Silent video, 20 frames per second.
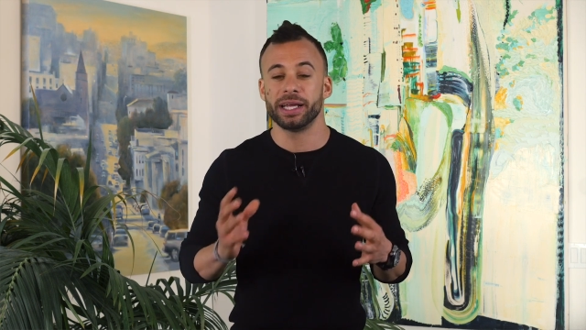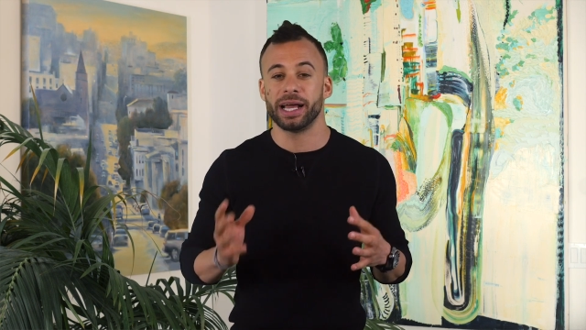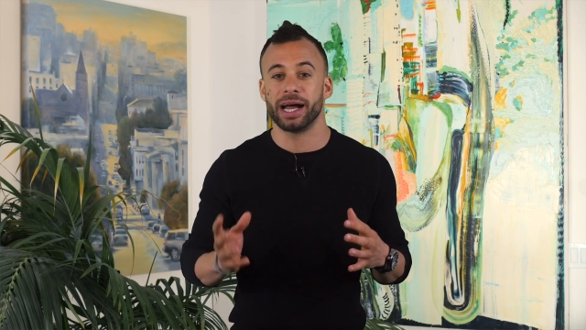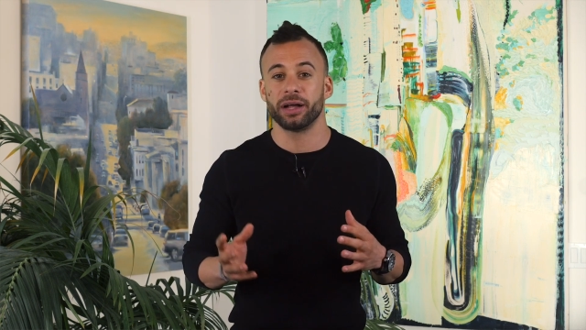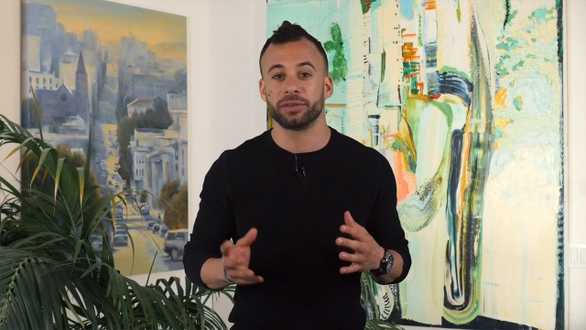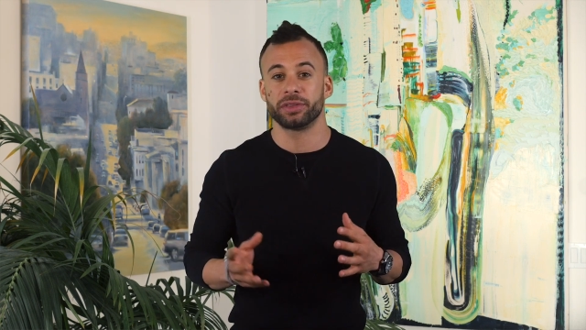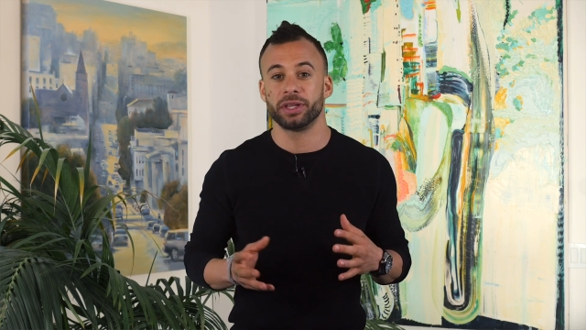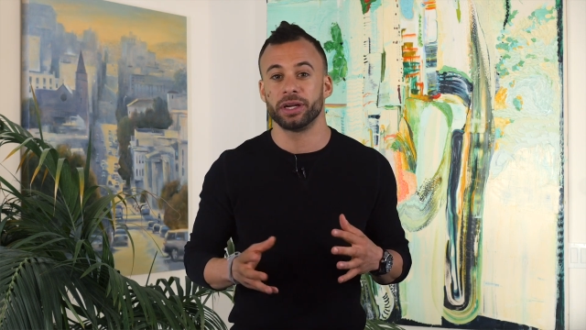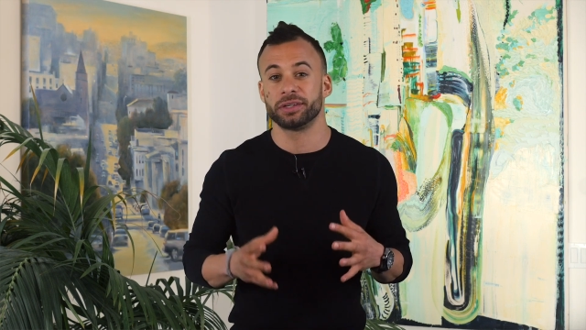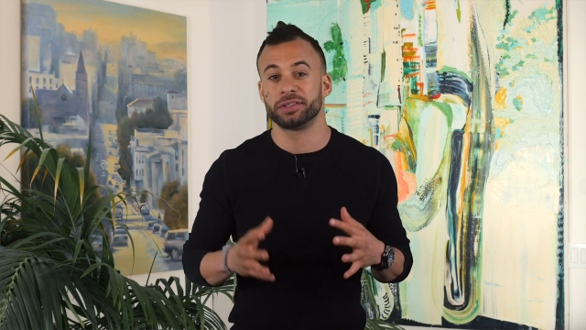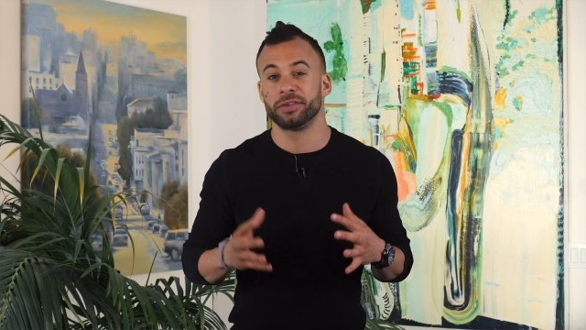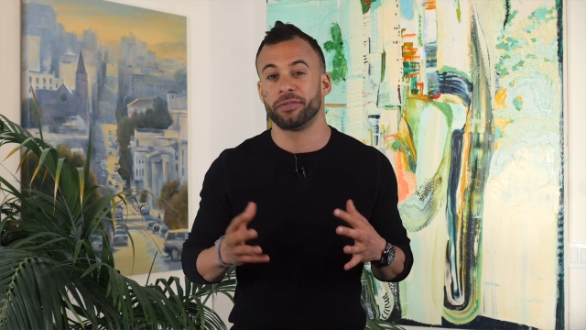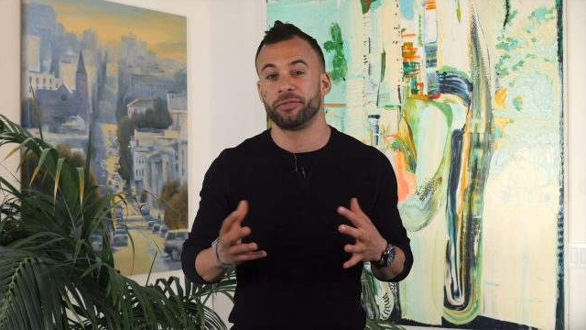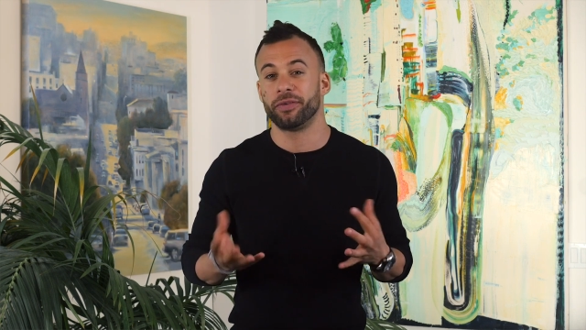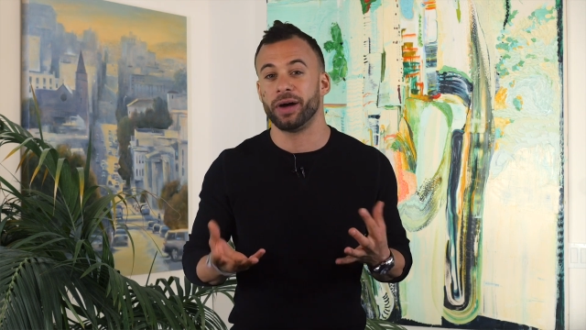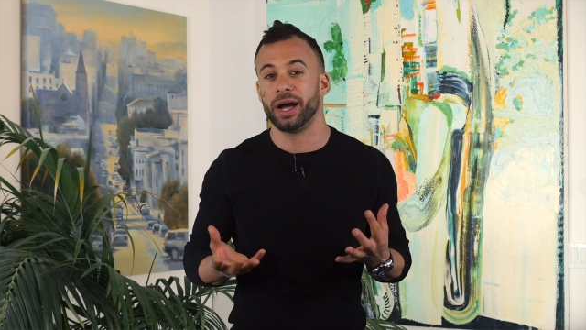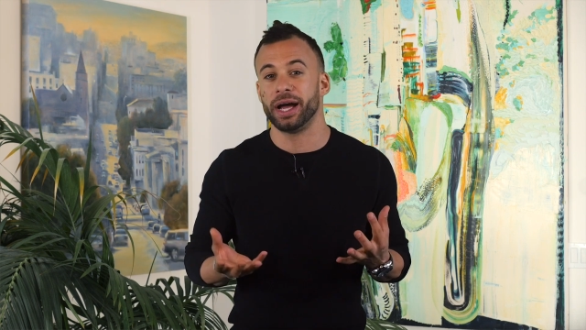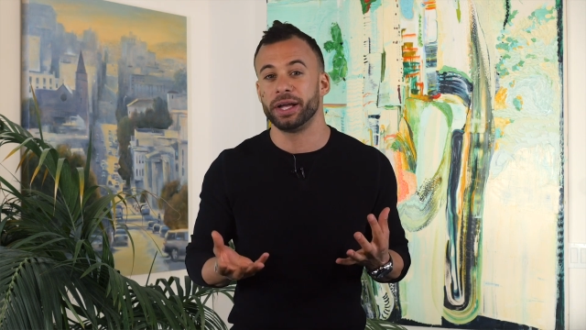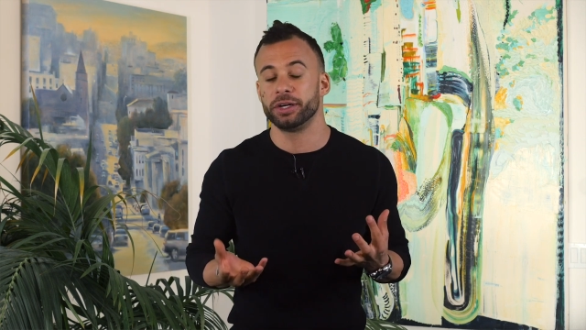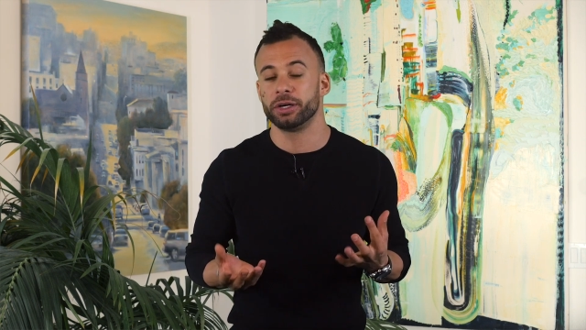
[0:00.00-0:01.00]
out there to
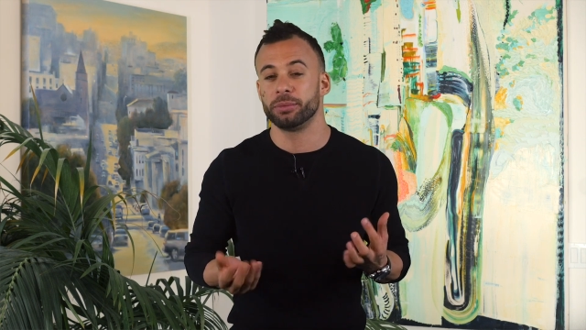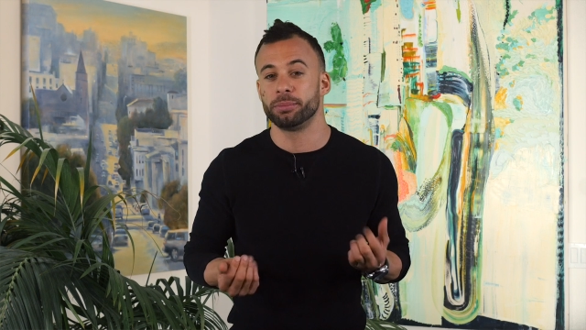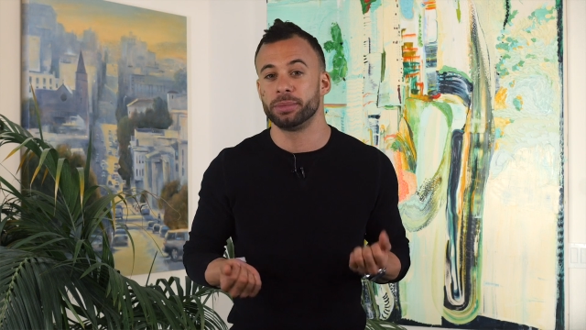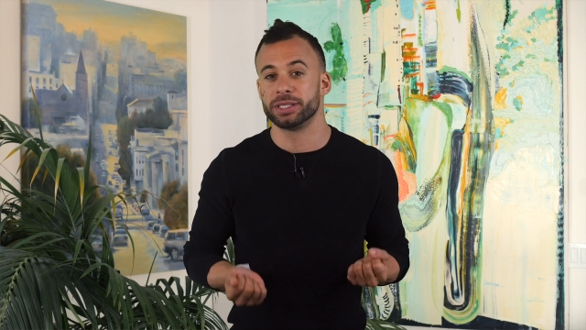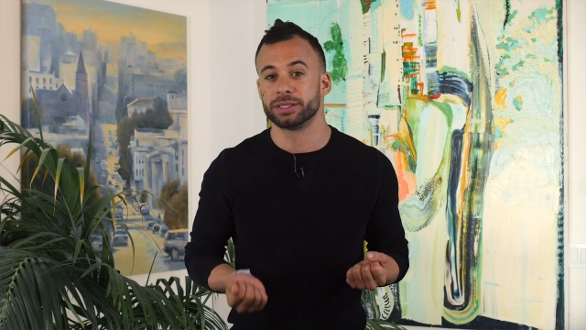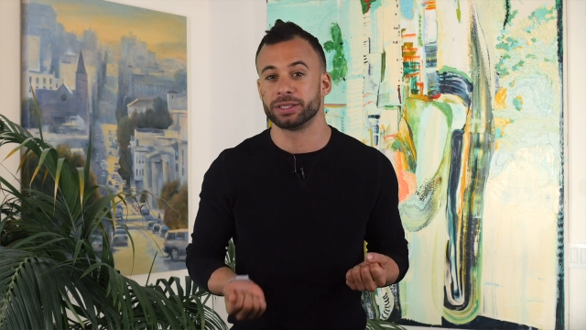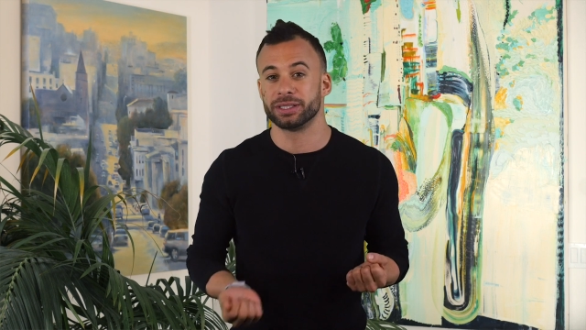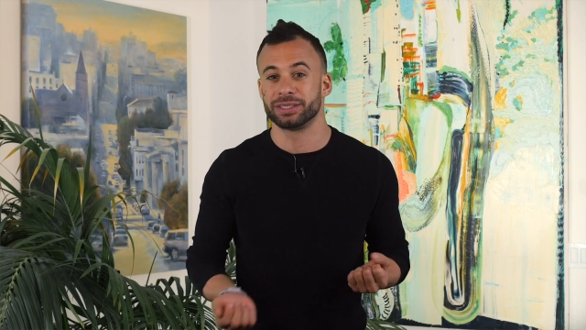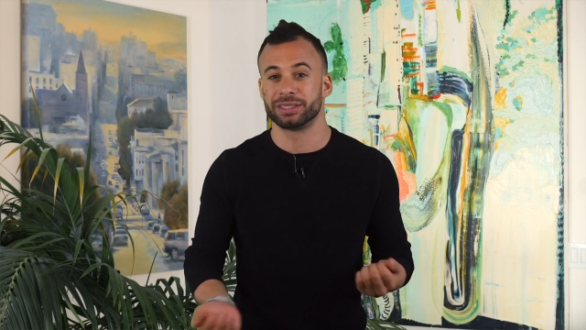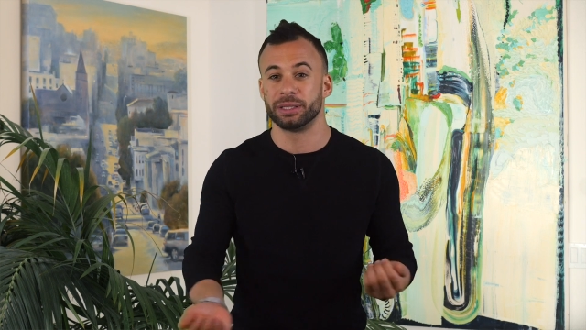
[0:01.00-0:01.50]
find your business,